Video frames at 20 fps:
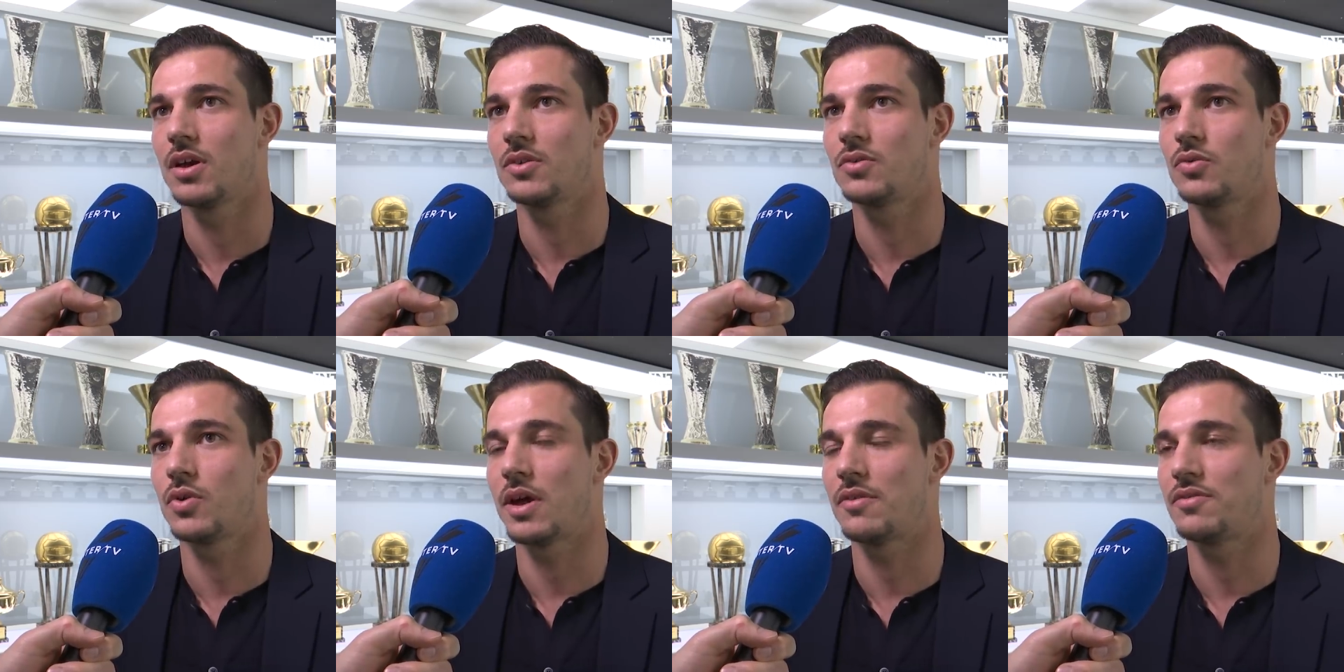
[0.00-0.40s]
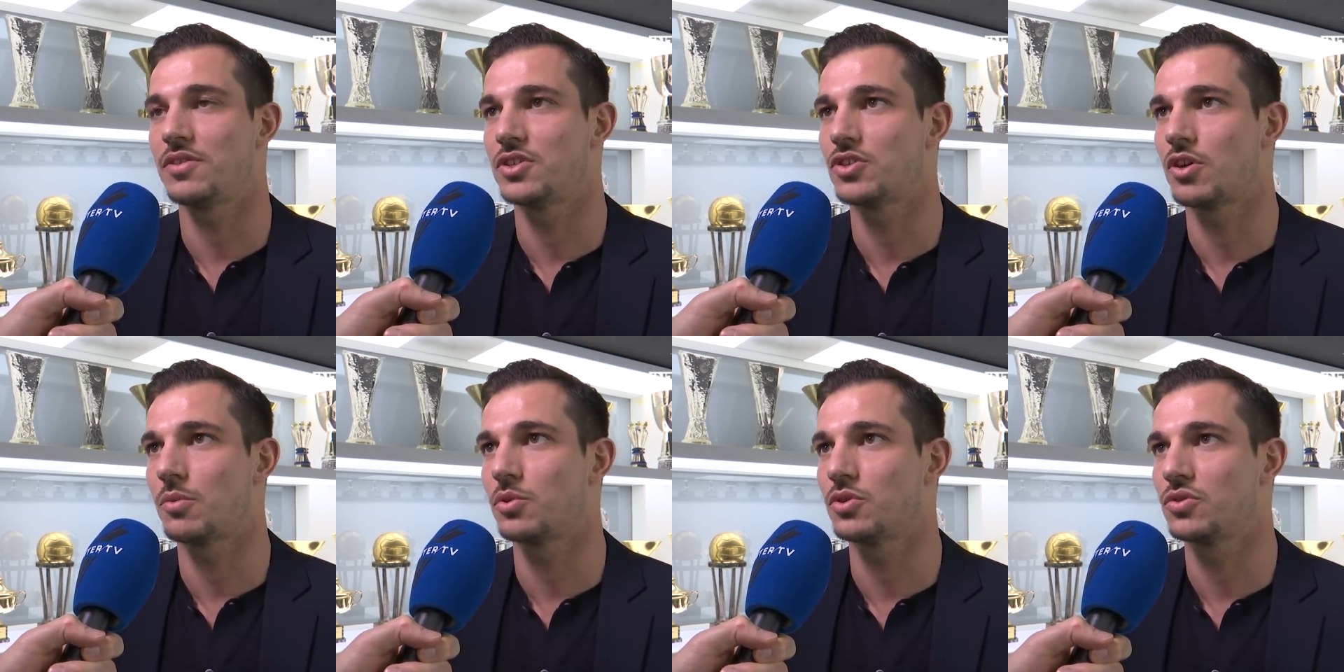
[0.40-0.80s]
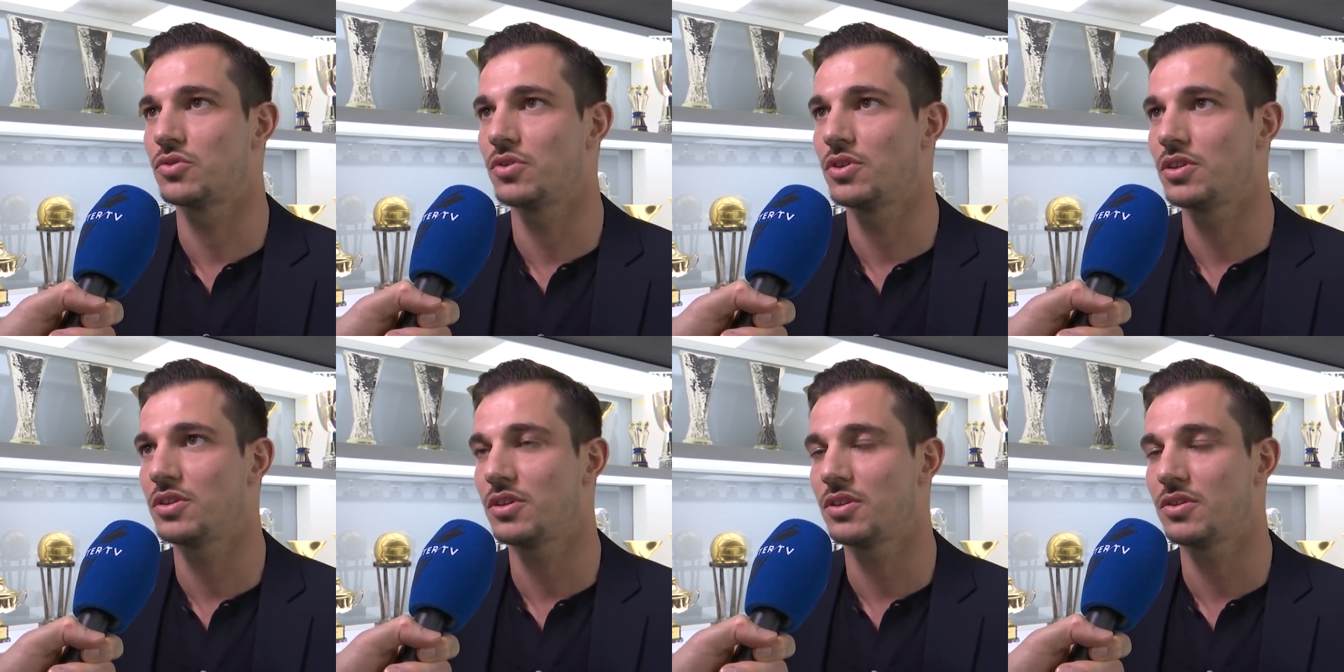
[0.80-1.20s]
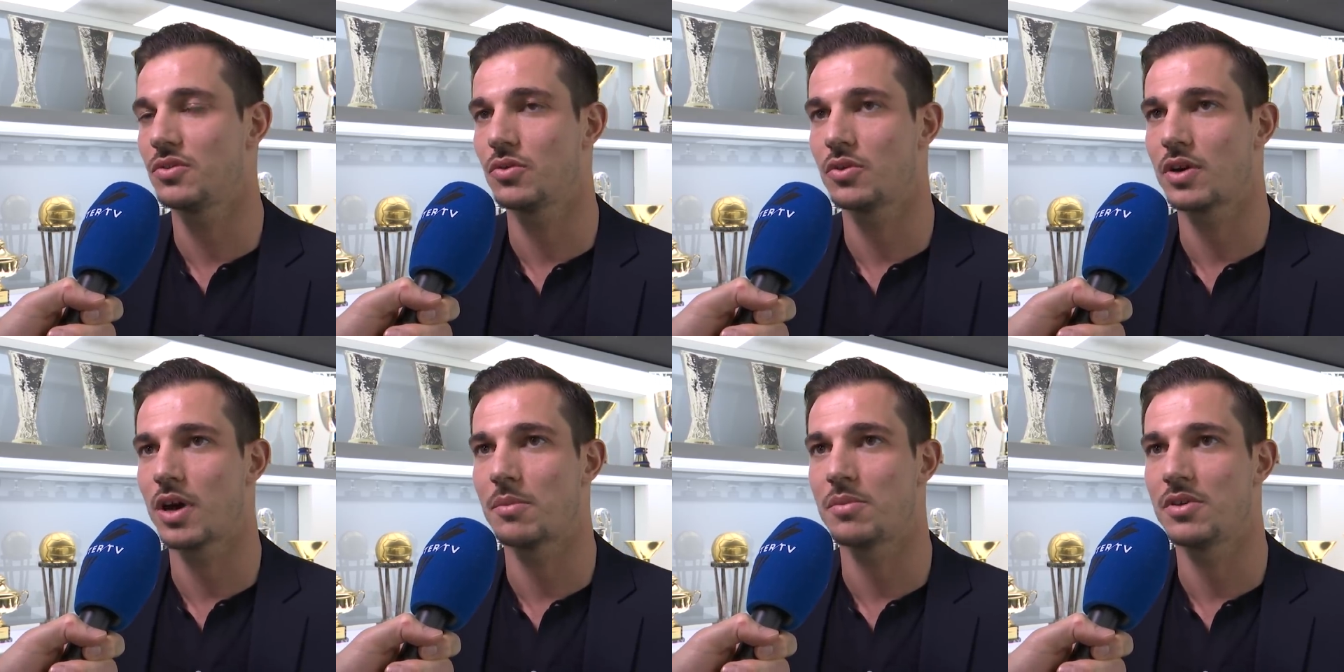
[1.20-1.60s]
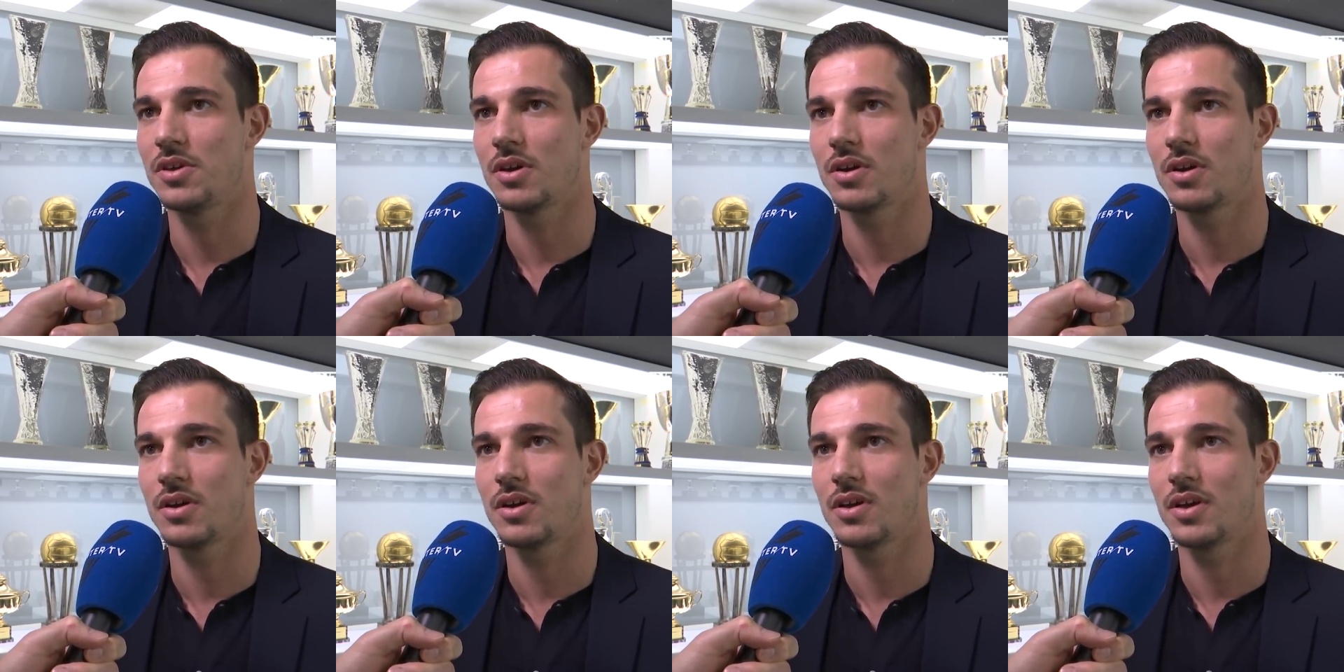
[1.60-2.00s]
to have this opportunity to come
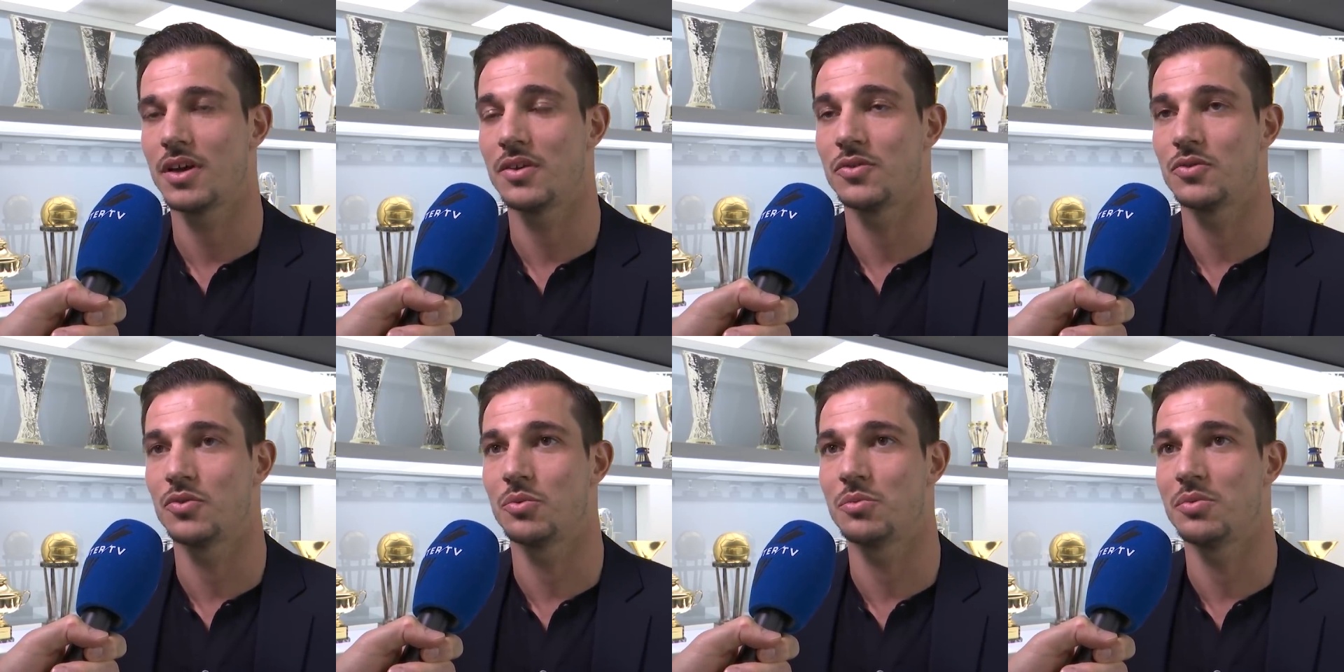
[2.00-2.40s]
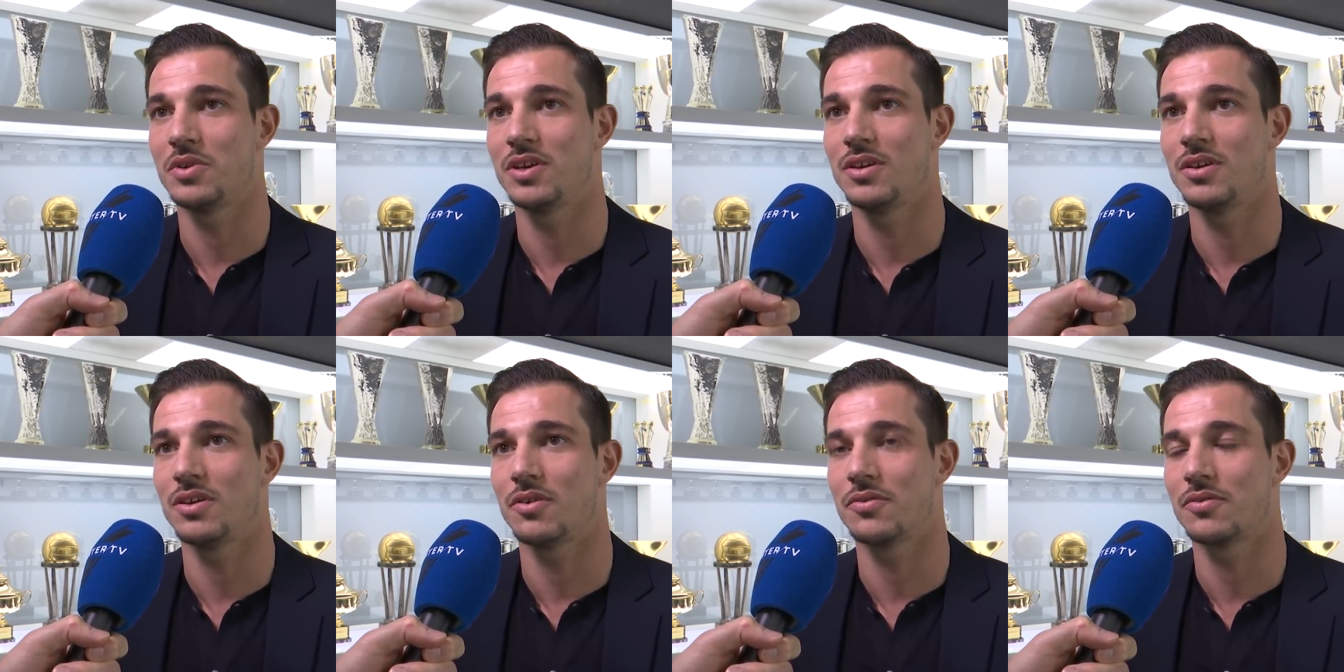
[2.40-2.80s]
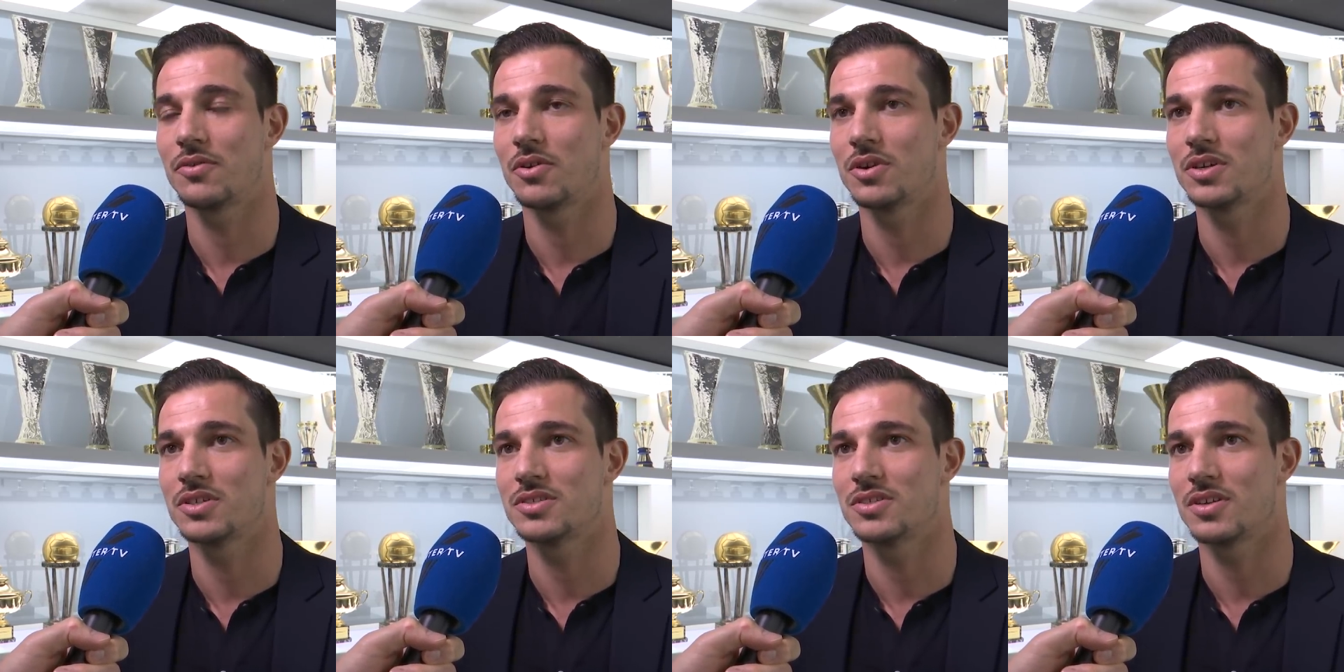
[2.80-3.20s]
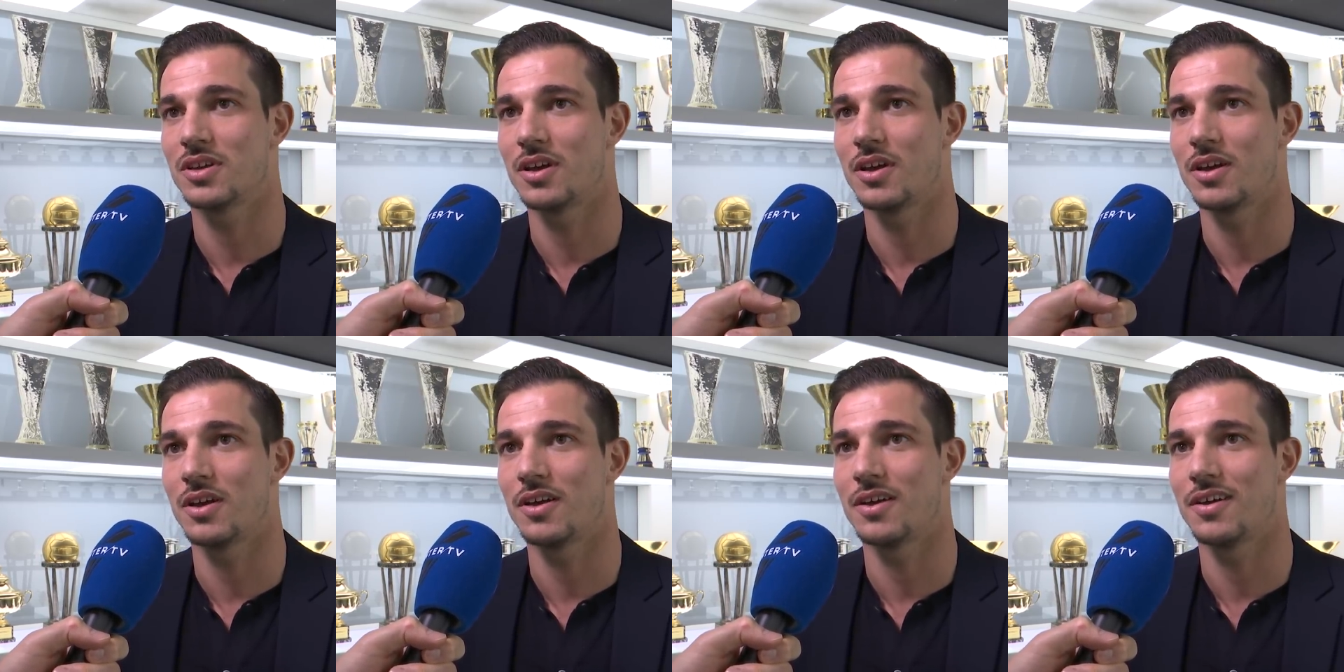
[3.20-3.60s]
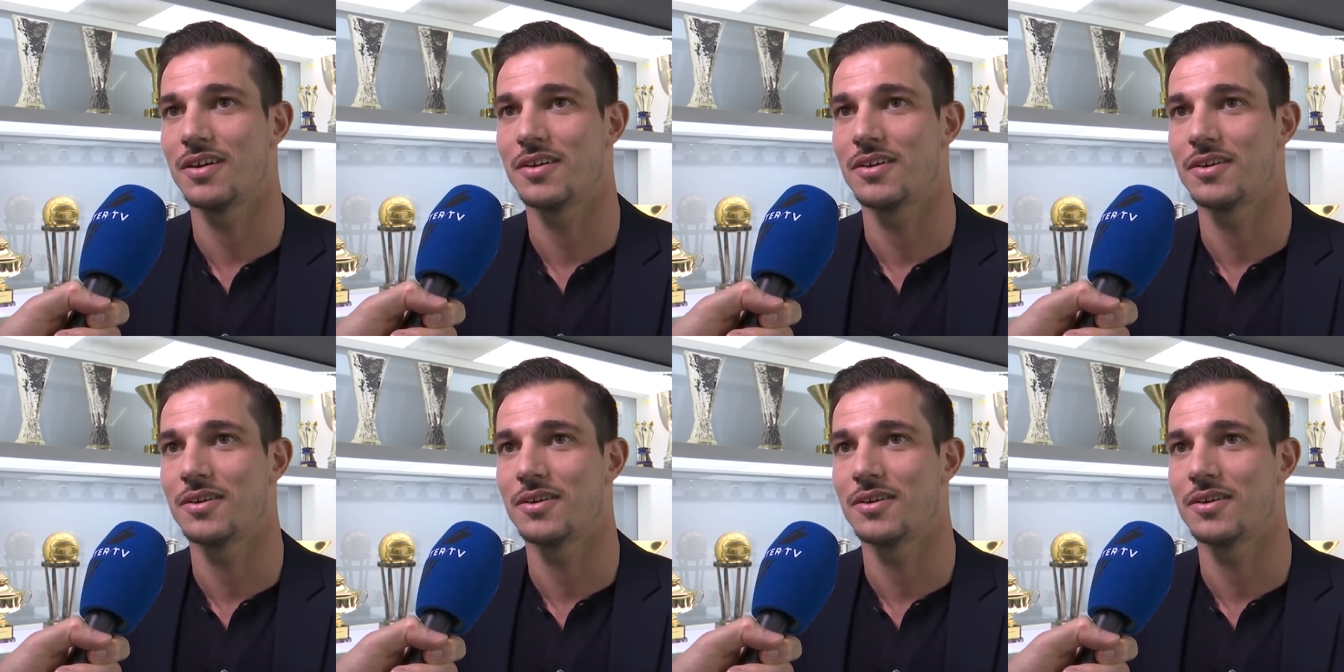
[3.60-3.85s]
here and to be, of course, uh,